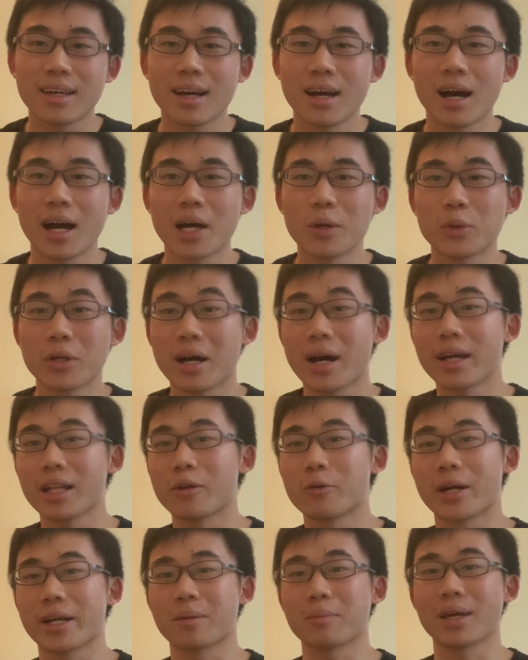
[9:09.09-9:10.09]
I would highly
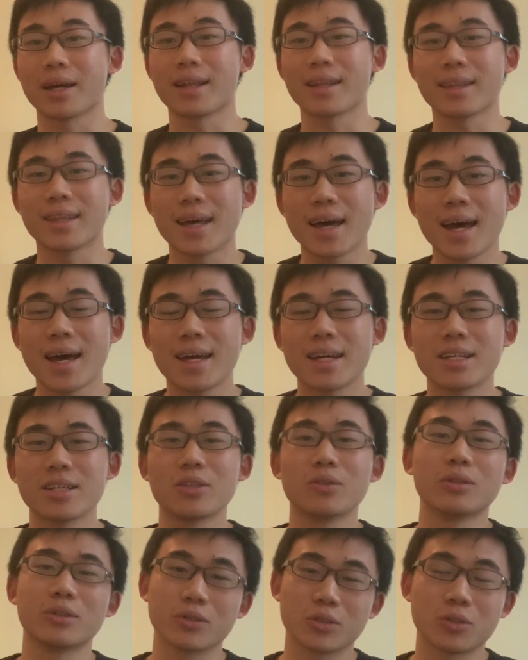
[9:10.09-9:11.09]
recommend that
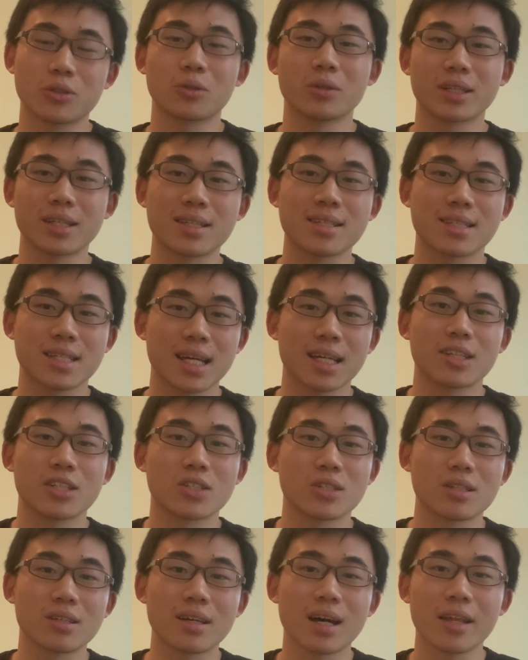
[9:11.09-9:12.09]
you also extend
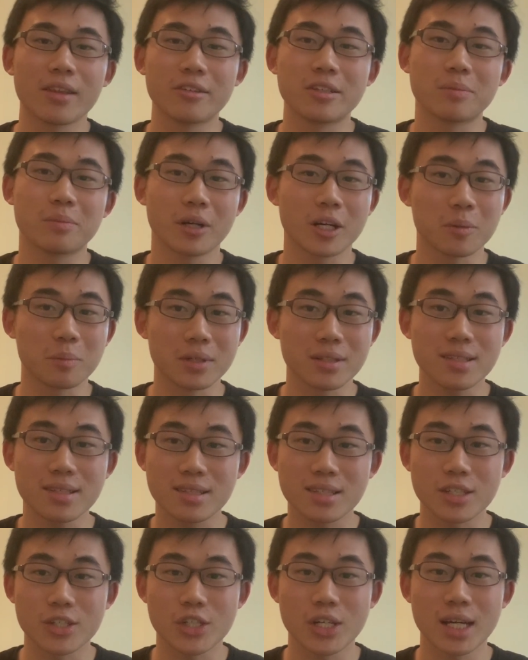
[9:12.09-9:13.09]
to other departments,
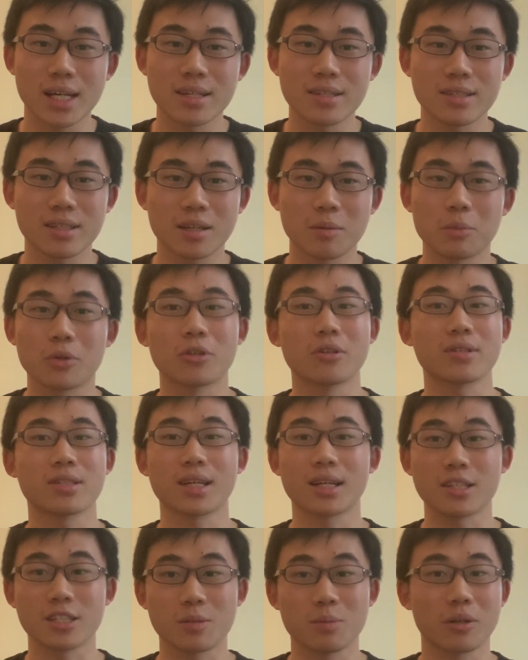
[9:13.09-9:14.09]
such as computer
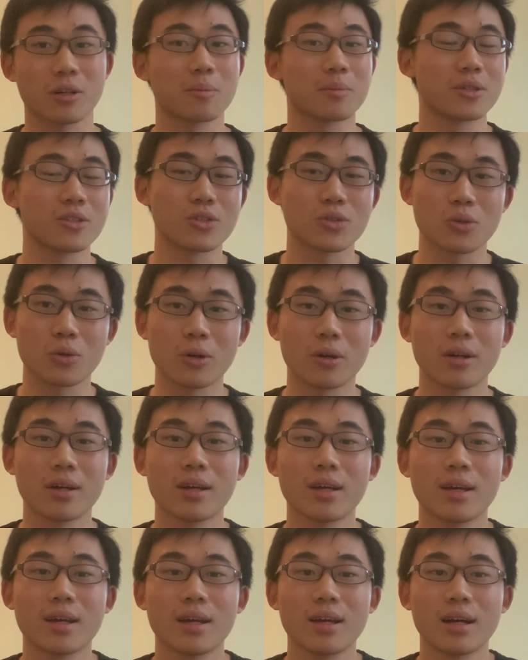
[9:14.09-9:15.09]
science departments or
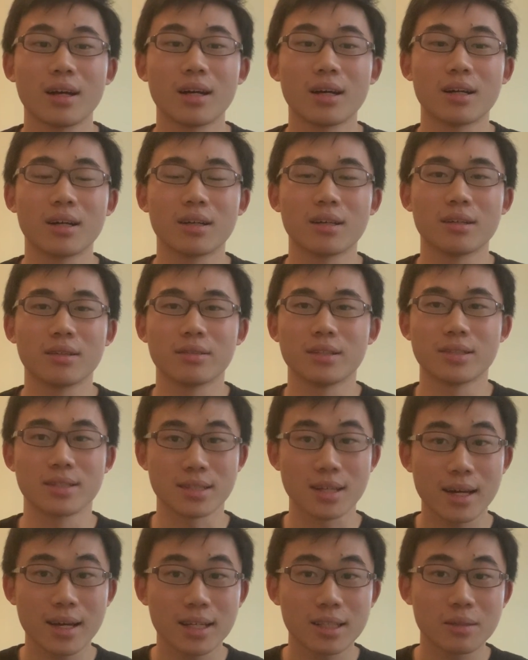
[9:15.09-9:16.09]
uh,
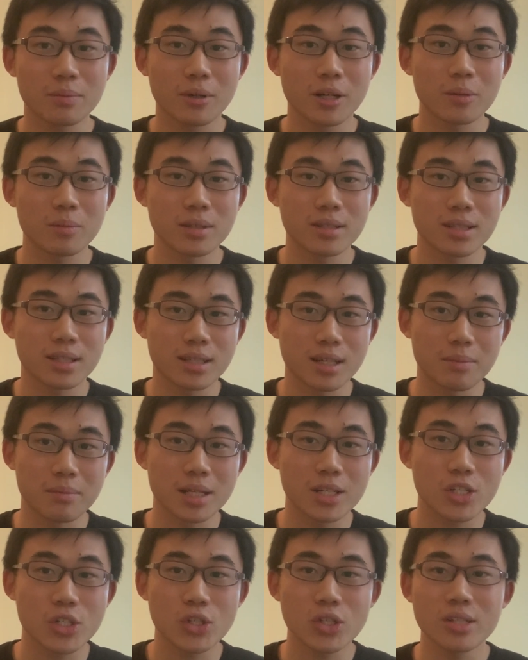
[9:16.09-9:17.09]
design departments, as I
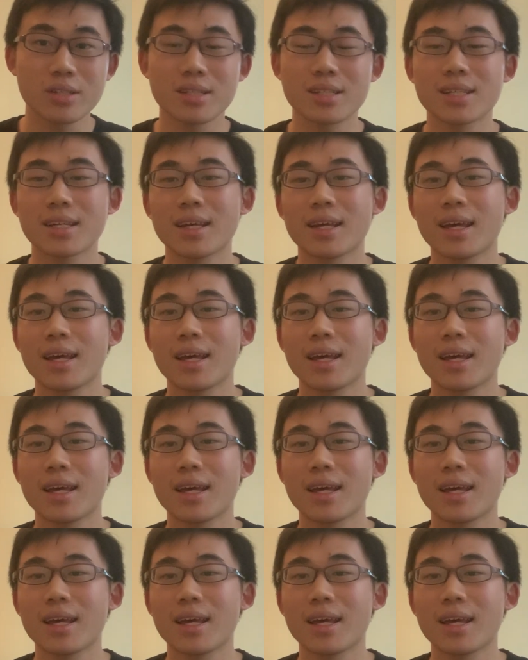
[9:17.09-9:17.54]
mentioned.